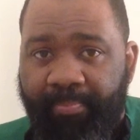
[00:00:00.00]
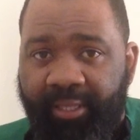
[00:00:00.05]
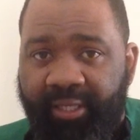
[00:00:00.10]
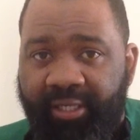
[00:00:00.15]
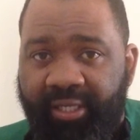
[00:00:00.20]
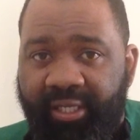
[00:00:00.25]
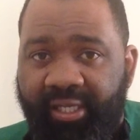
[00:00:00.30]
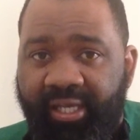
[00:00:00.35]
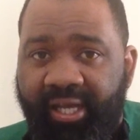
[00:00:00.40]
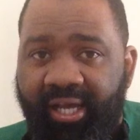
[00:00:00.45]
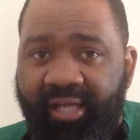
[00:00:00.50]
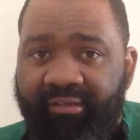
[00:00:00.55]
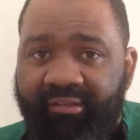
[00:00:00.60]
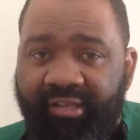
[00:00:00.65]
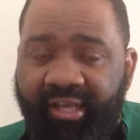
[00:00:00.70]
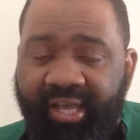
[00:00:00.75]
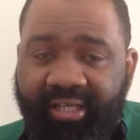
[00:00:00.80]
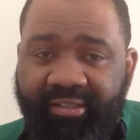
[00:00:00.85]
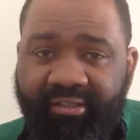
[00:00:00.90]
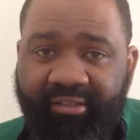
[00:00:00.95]
And they got
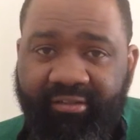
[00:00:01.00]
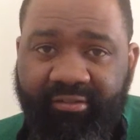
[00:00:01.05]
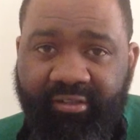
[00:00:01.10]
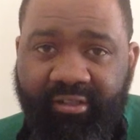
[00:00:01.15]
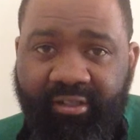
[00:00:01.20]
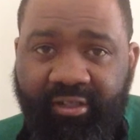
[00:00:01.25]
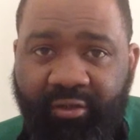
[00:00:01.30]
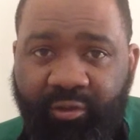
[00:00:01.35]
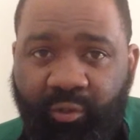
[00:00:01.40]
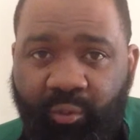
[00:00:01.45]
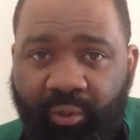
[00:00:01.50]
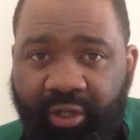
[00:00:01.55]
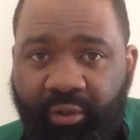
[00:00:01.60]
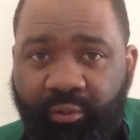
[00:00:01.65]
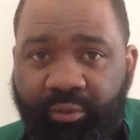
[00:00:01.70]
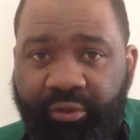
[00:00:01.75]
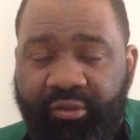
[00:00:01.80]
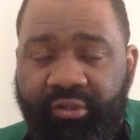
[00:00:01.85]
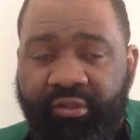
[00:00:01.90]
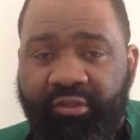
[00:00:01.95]
tactics to get away
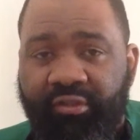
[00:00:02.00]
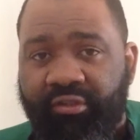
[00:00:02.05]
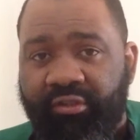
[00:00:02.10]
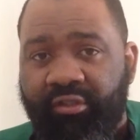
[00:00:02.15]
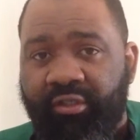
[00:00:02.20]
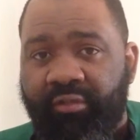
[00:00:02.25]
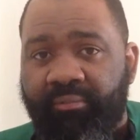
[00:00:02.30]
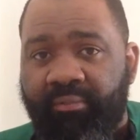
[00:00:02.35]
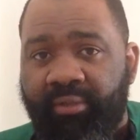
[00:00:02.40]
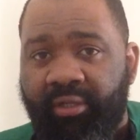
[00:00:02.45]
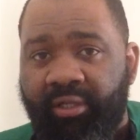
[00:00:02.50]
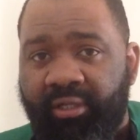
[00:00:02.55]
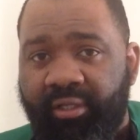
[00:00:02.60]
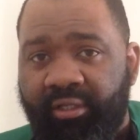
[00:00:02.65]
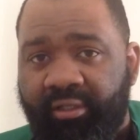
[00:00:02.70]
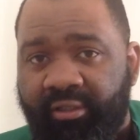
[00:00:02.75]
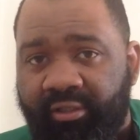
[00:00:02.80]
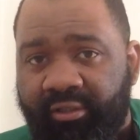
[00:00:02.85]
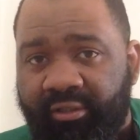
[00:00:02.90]
with this shit, man.